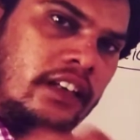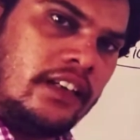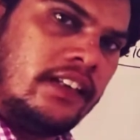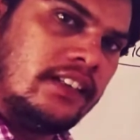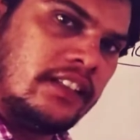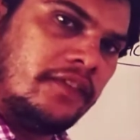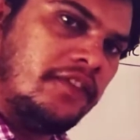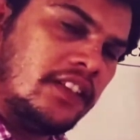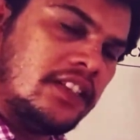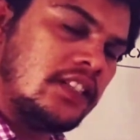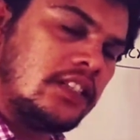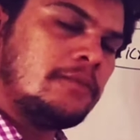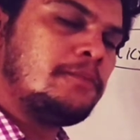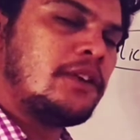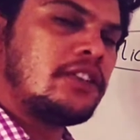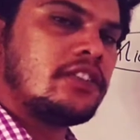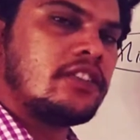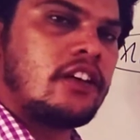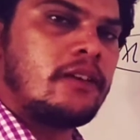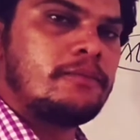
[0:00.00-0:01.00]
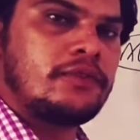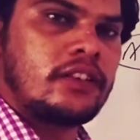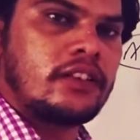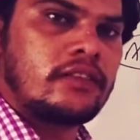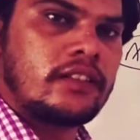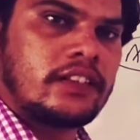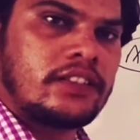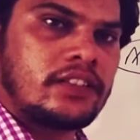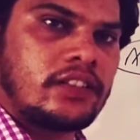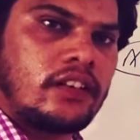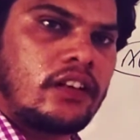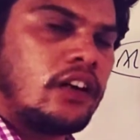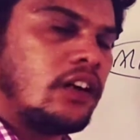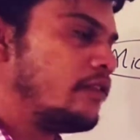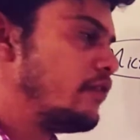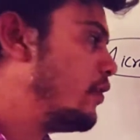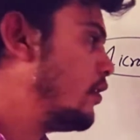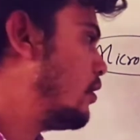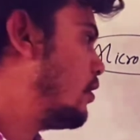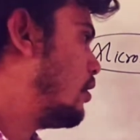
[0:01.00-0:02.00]
is the first person observation
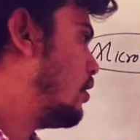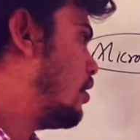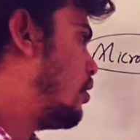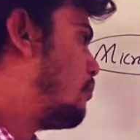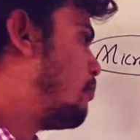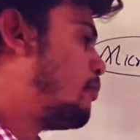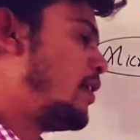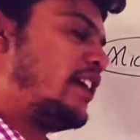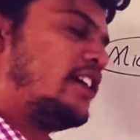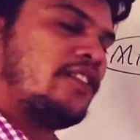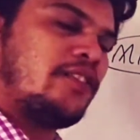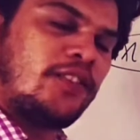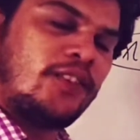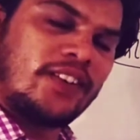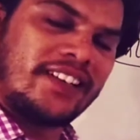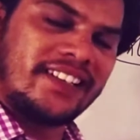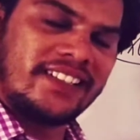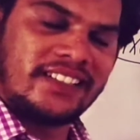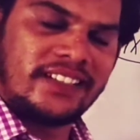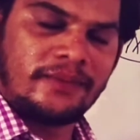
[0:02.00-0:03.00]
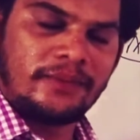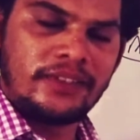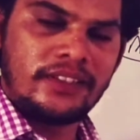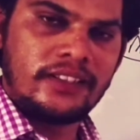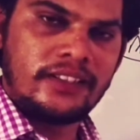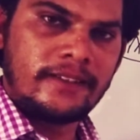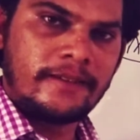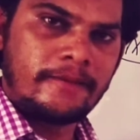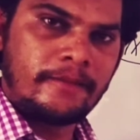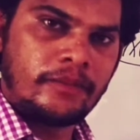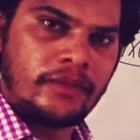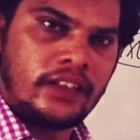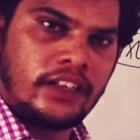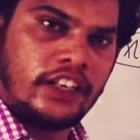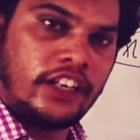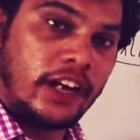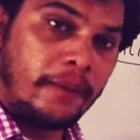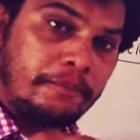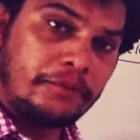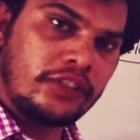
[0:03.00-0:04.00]
of microorganisms.
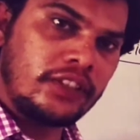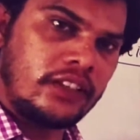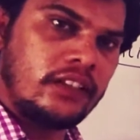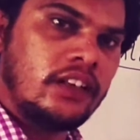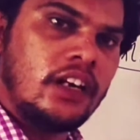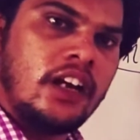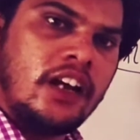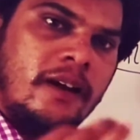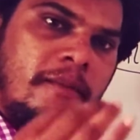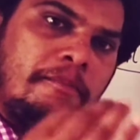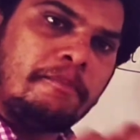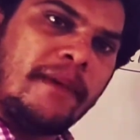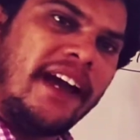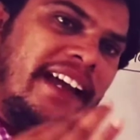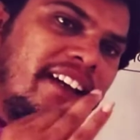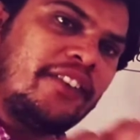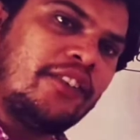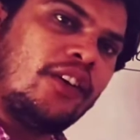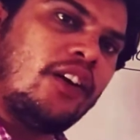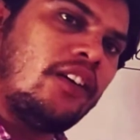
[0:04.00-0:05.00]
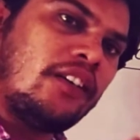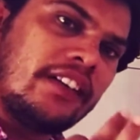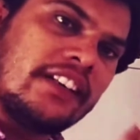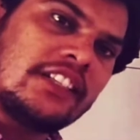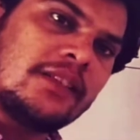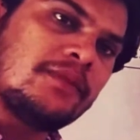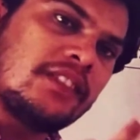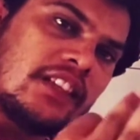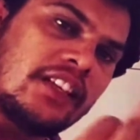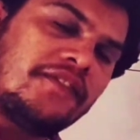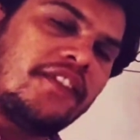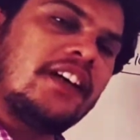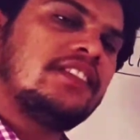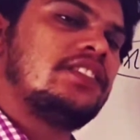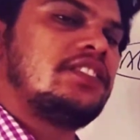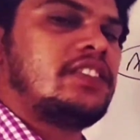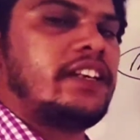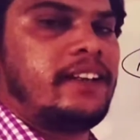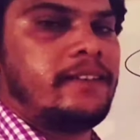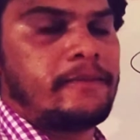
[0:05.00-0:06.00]
He observed microorganisms in the
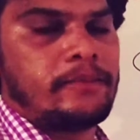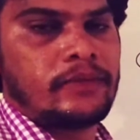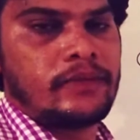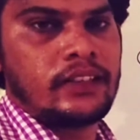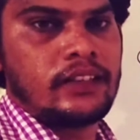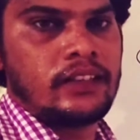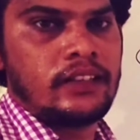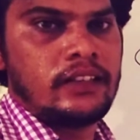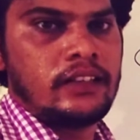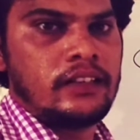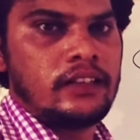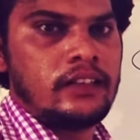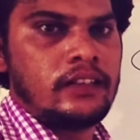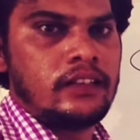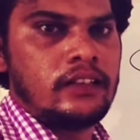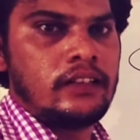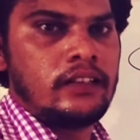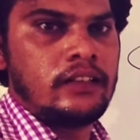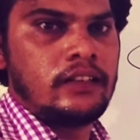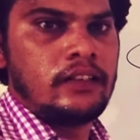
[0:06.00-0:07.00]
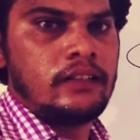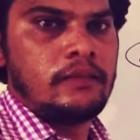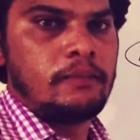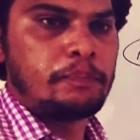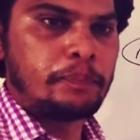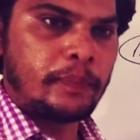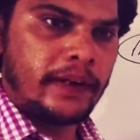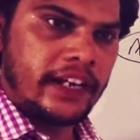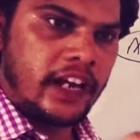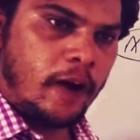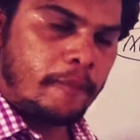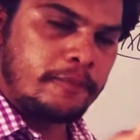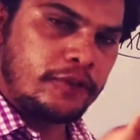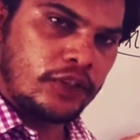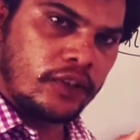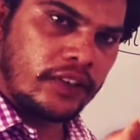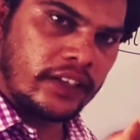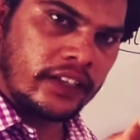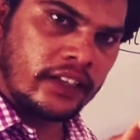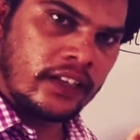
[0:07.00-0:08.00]
first time by
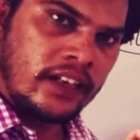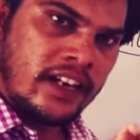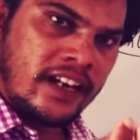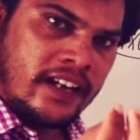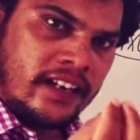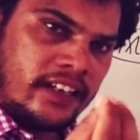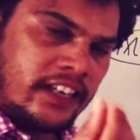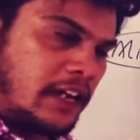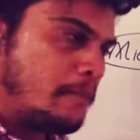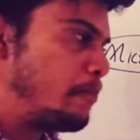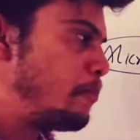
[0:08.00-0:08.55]
observing a